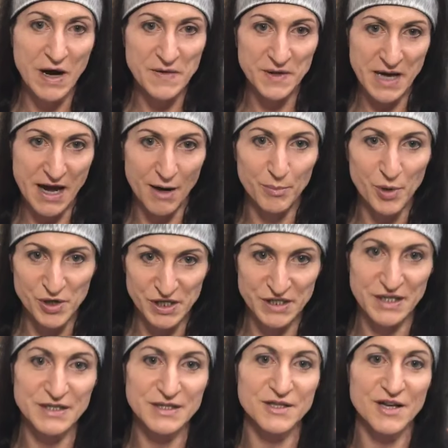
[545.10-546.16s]
that our body
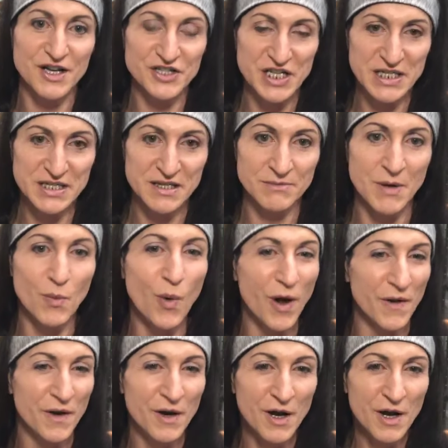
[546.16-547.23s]
does digest them, and what
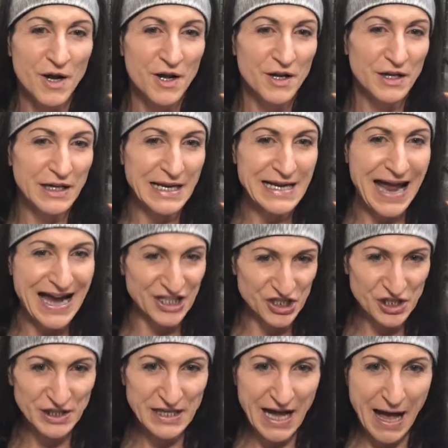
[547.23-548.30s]
can
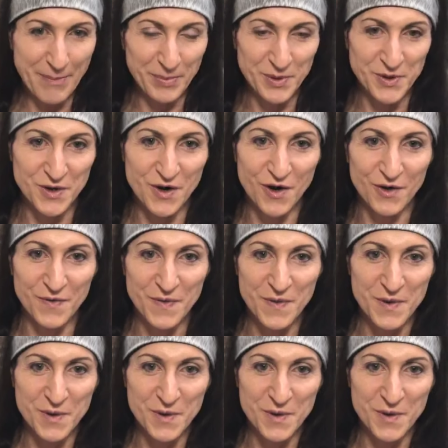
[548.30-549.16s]
actually happen on